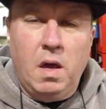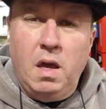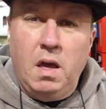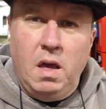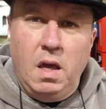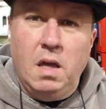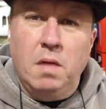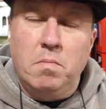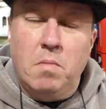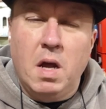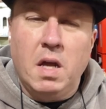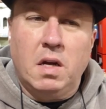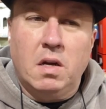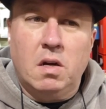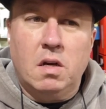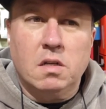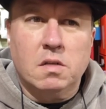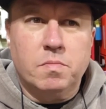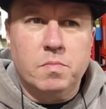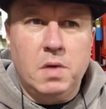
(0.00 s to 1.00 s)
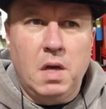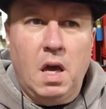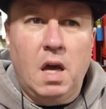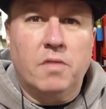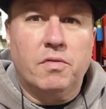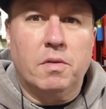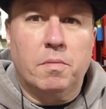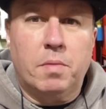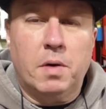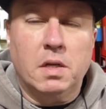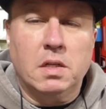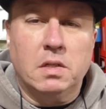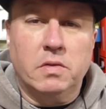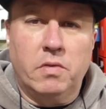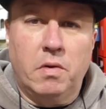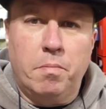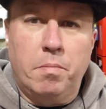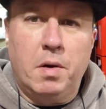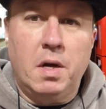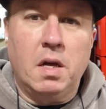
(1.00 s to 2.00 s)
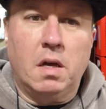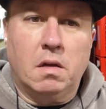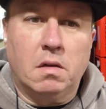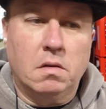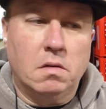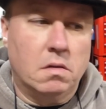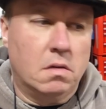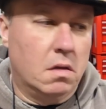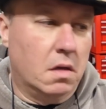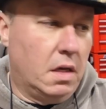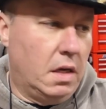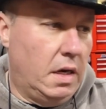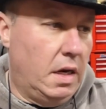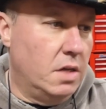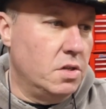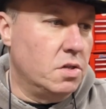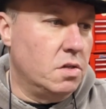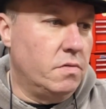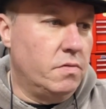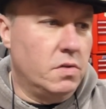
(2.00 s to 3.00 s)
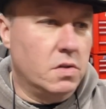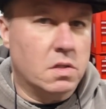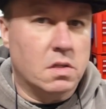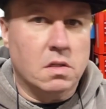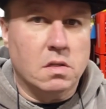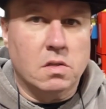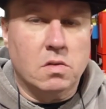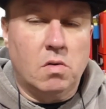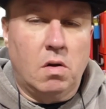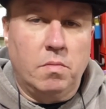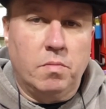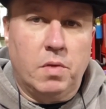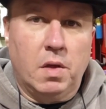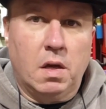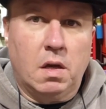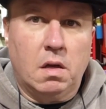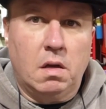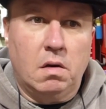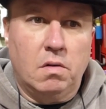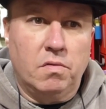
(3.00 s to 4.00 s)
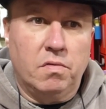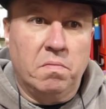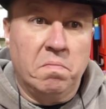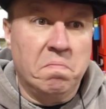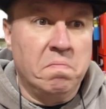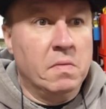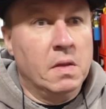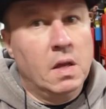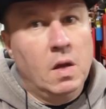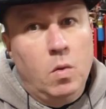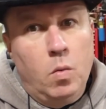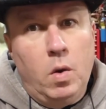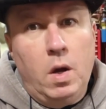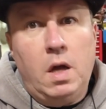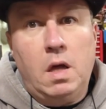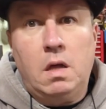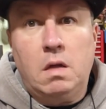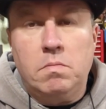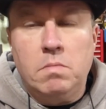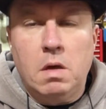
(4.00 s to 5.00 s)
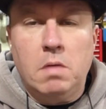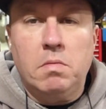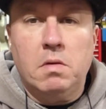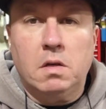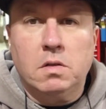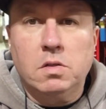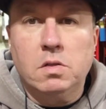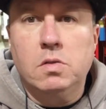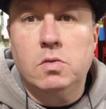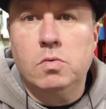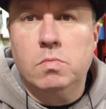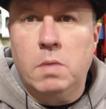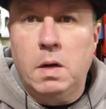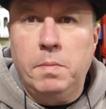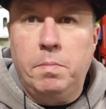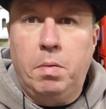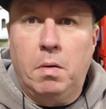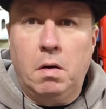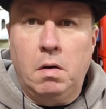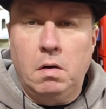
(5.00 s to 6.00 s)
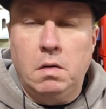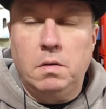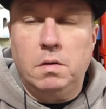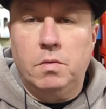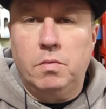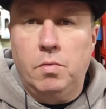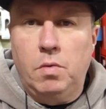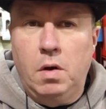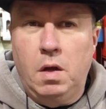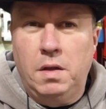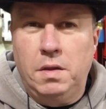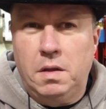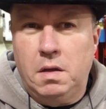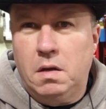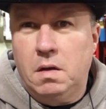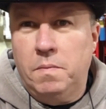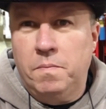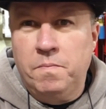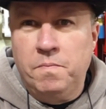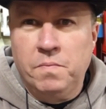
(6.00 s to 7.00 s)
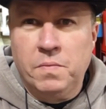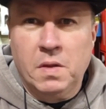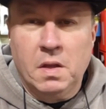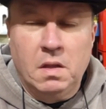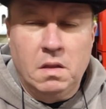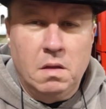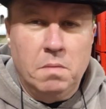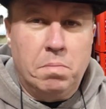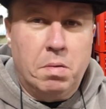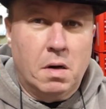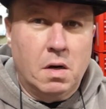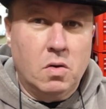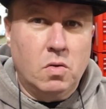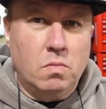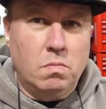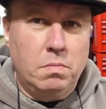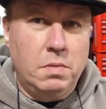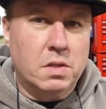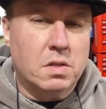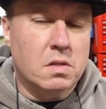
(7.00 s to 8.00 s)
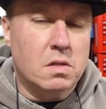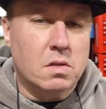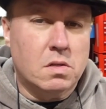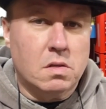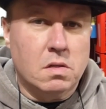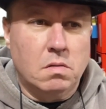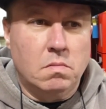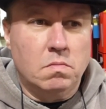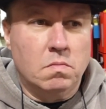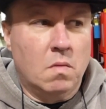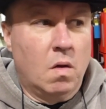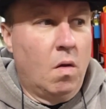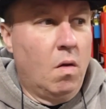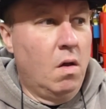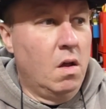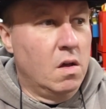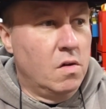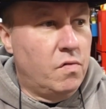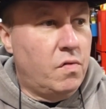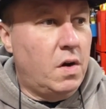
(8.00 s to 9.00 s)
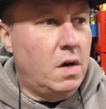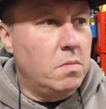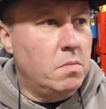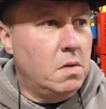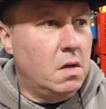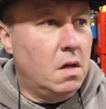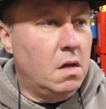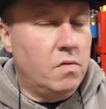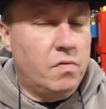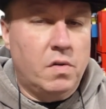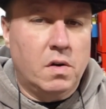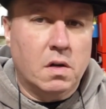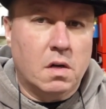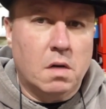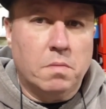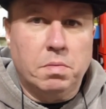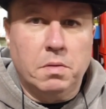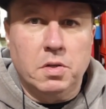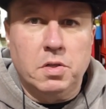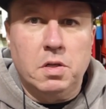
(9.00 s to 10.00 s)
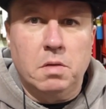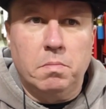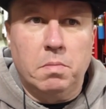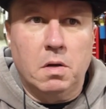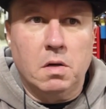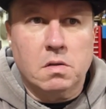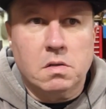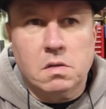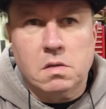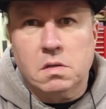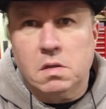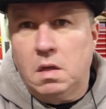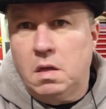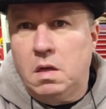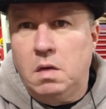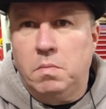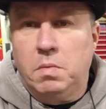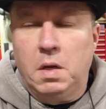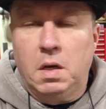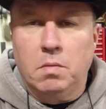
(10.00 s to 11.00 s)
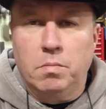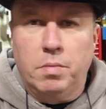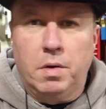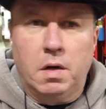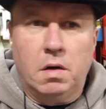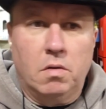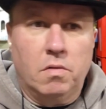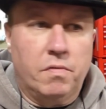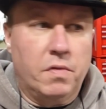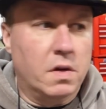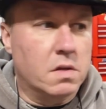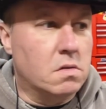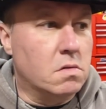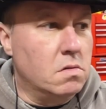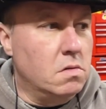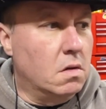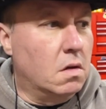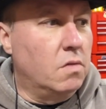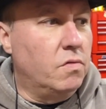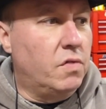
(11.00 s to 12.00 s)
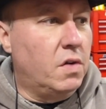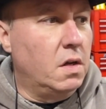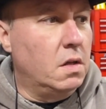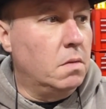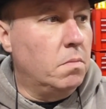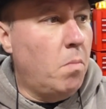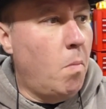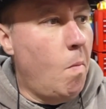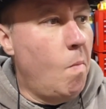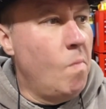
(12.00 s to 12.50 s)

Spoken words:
It might cost me half the price of a bike to get an engine for this thing. So I'm thinking of, well, maybe I'll just do my part in the part out business and found a couple of shit boxes, and they keep getting bought out faster than you can find them.